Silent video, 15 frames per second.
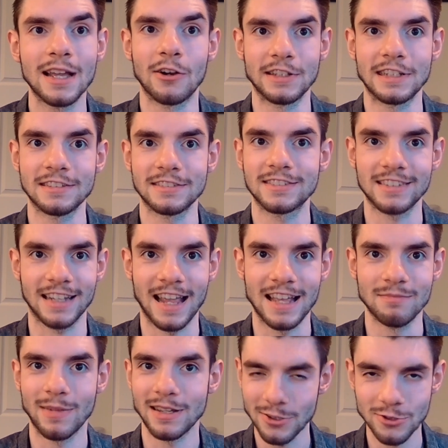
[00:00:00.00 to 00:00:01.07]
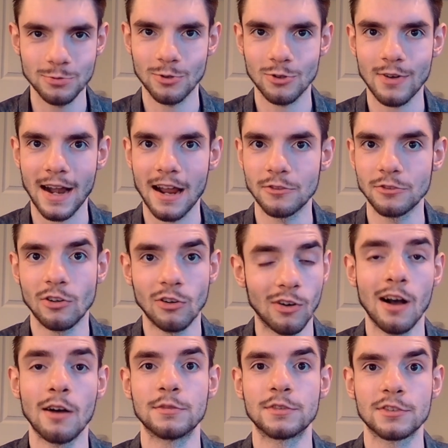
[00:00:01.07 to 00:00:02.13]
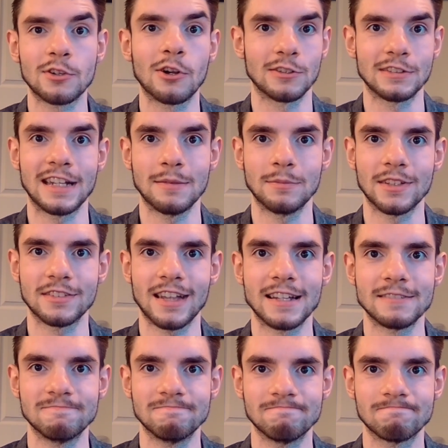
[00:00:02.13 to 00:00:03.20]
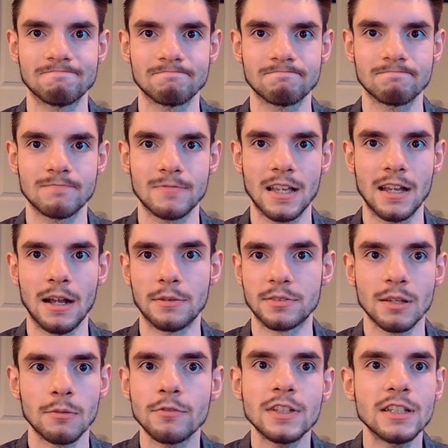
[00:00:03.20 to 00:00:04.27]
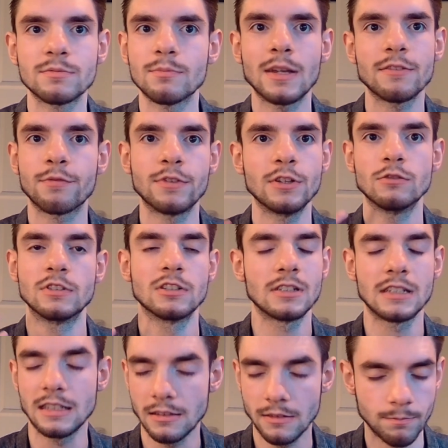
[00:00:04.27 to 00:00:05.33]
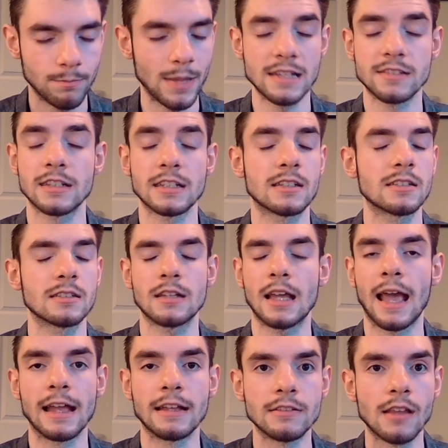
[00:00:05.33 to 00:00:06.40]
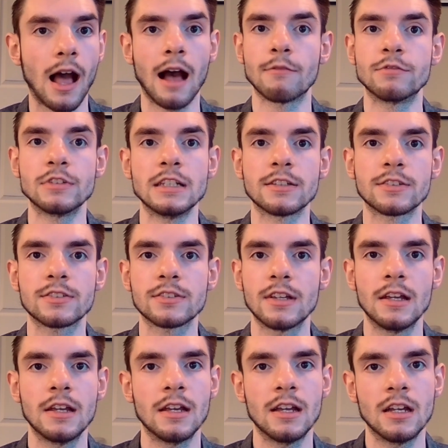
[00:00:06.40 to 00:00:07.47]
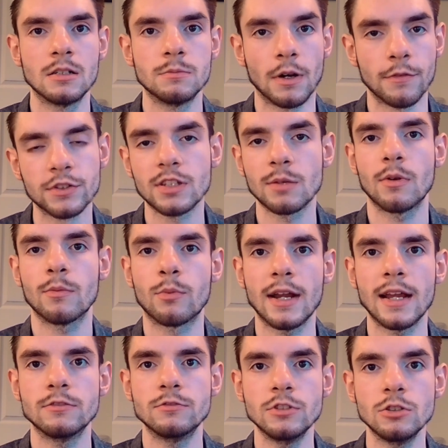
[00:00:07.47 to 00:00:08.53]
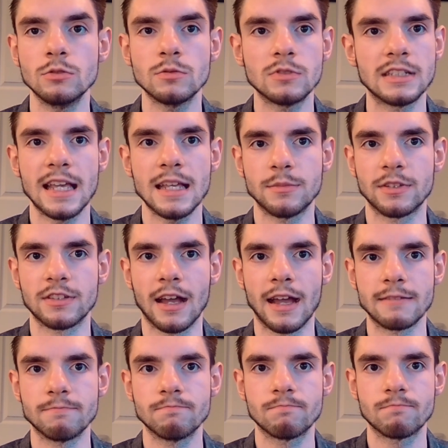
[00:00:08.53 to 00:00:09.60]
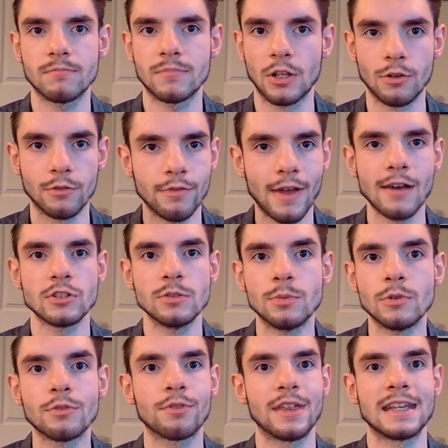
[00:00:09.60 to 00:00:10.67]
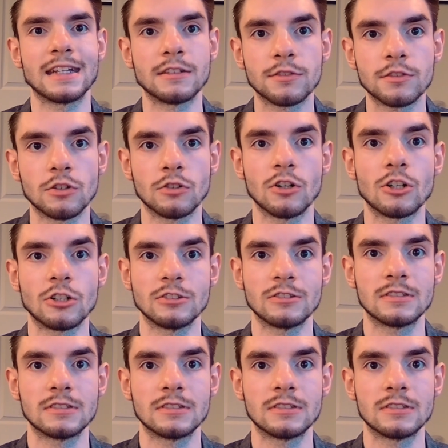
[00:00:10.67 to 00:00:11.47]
audience, and my usual crowd loves card game design. Some of these might feel really basic and obvious, but for someone brand new to game design, they're valuable things to learn.